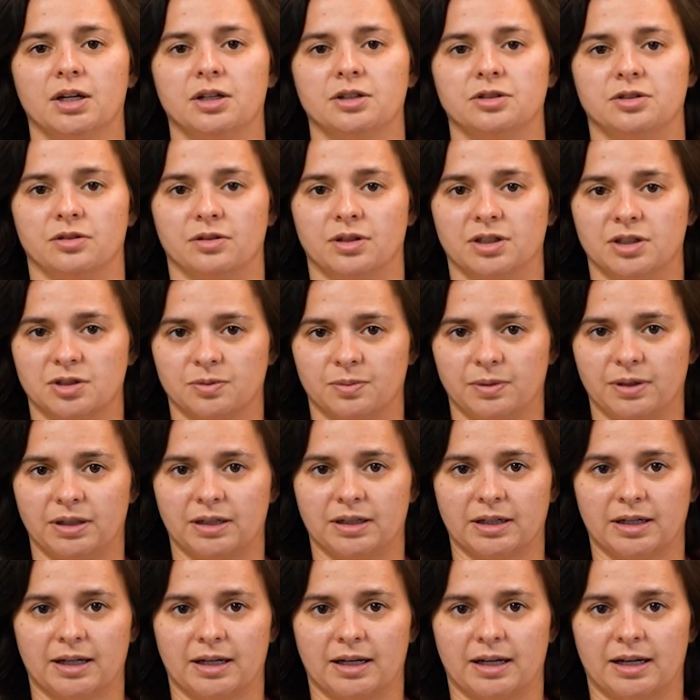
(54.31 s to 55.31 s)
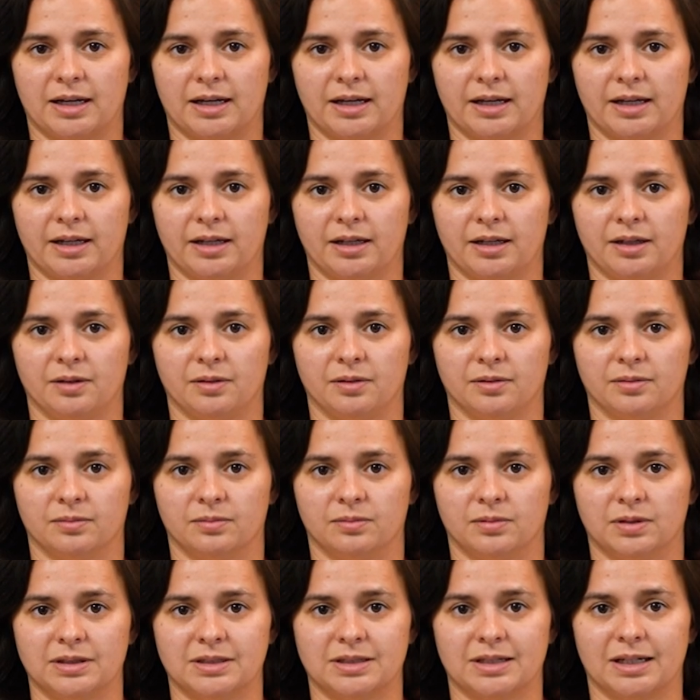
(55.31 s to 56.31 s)
So this week I
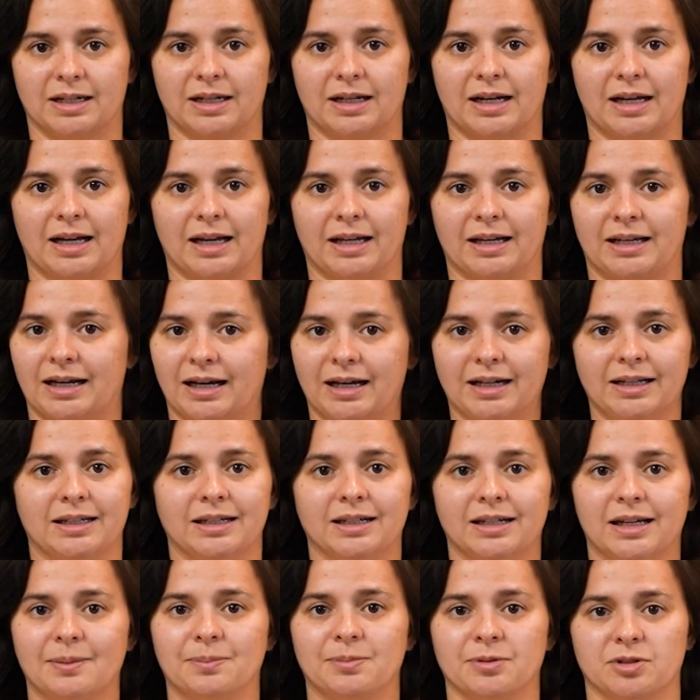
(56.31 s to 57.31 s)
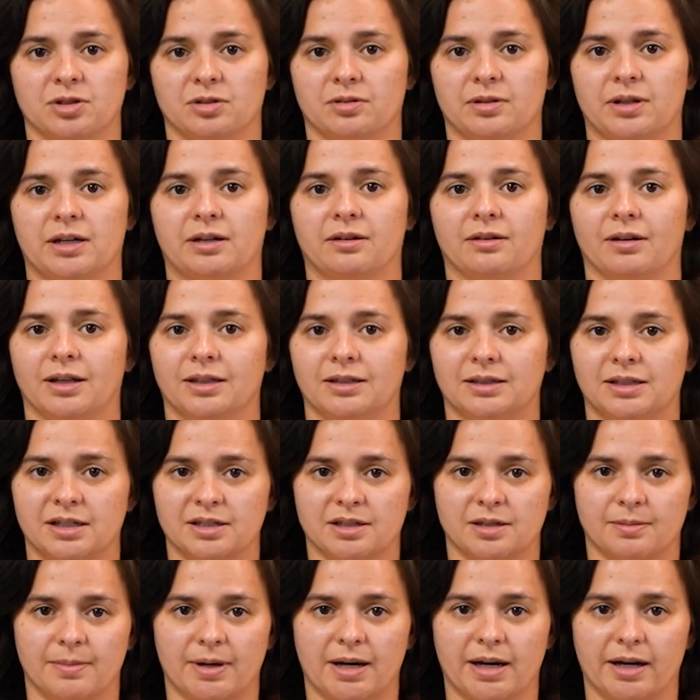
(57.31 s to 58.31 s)
was like, I gotta get an episode out. It
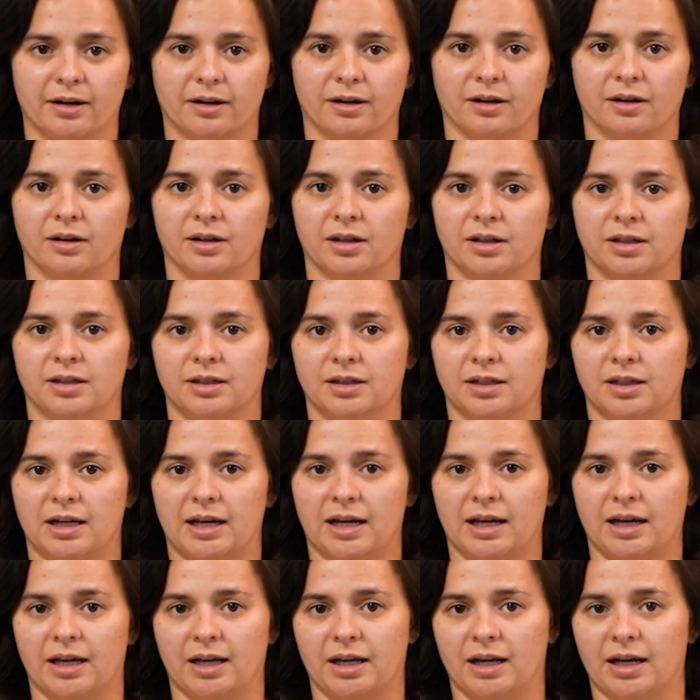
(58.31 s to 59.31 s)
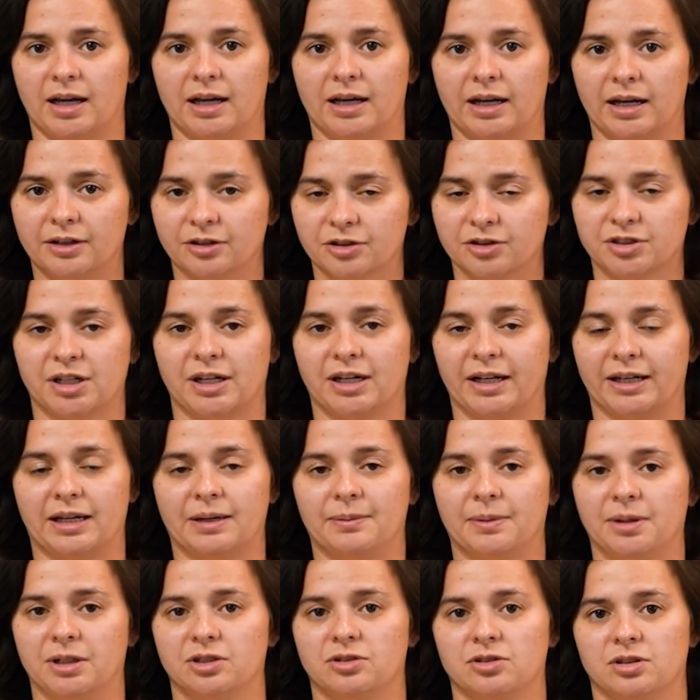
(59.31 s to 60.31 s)
doesn't matter. I understand I
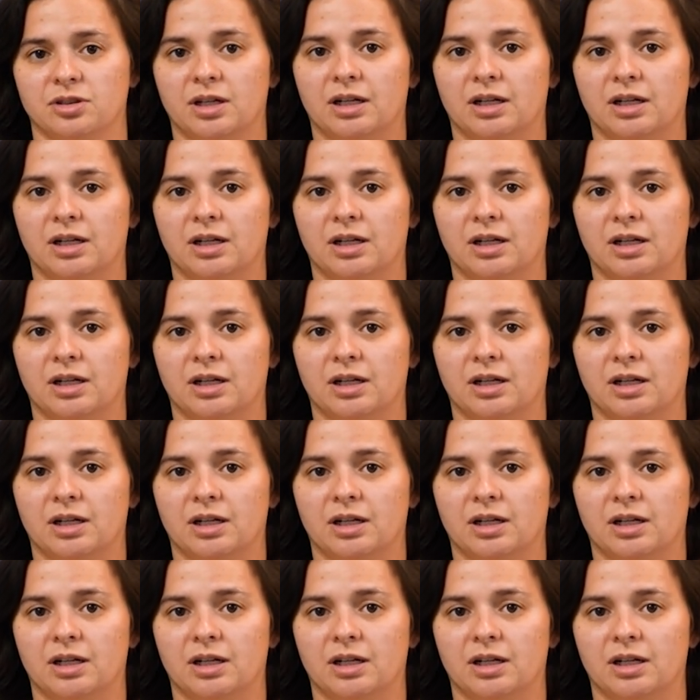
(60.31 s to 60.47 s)
can't make it to the